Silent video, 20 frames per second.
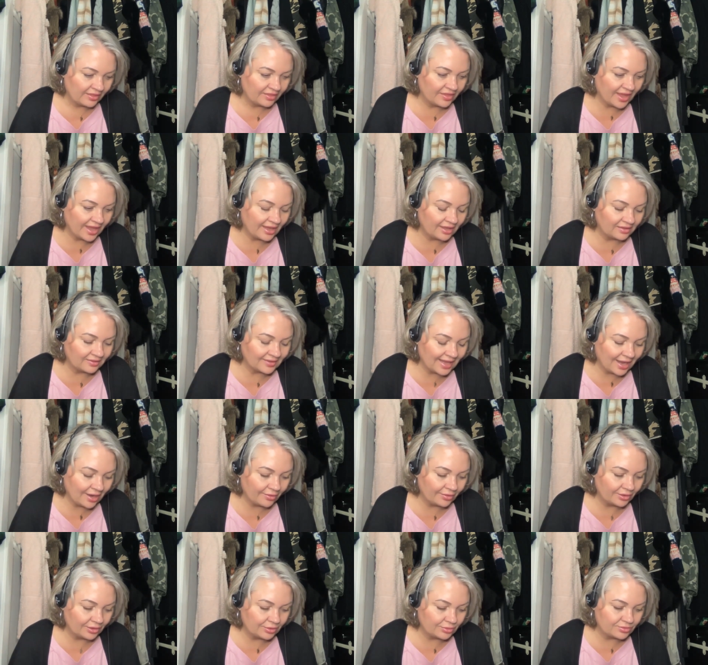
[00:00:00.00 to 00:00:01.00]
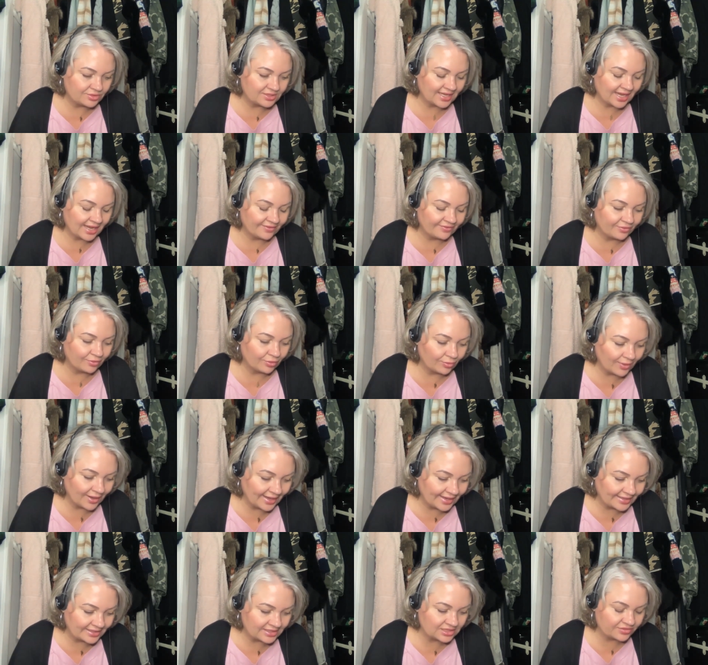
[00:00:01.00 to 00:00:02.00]
They allow you to have
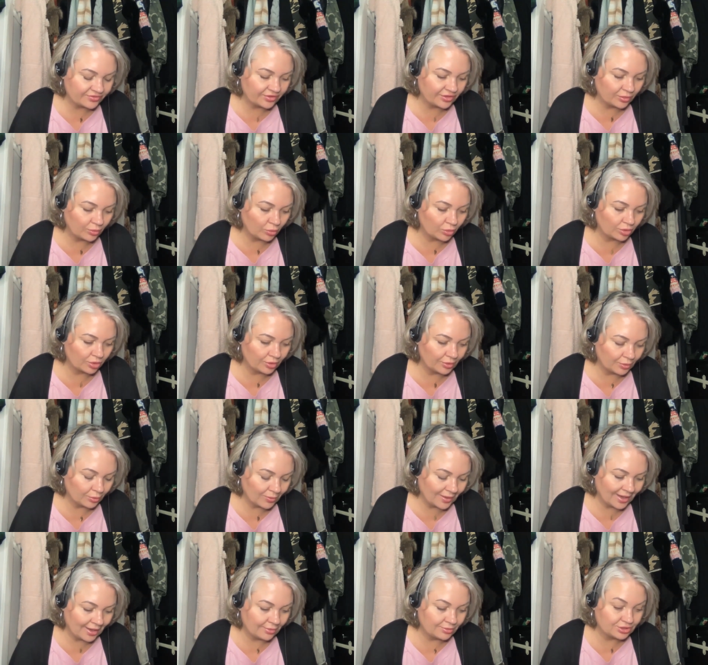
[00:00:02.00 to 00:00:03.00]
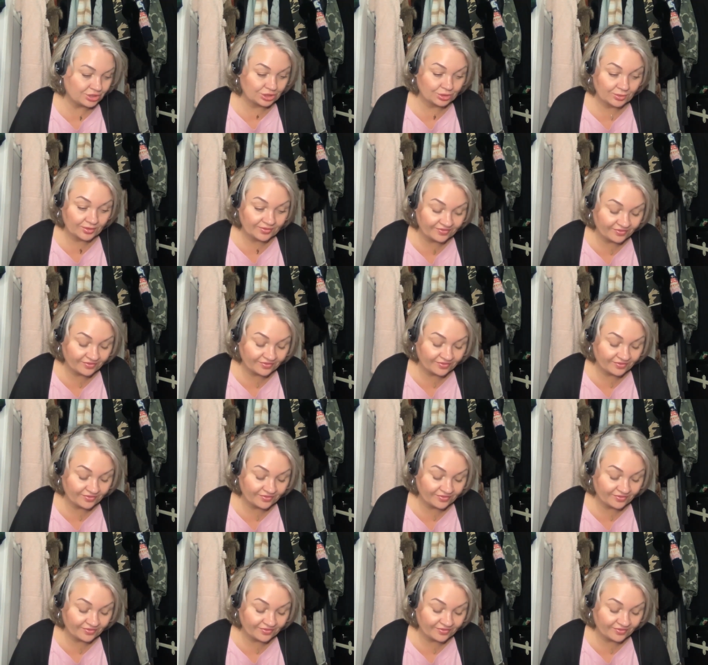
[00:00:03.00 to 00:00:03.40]
grace for the world around you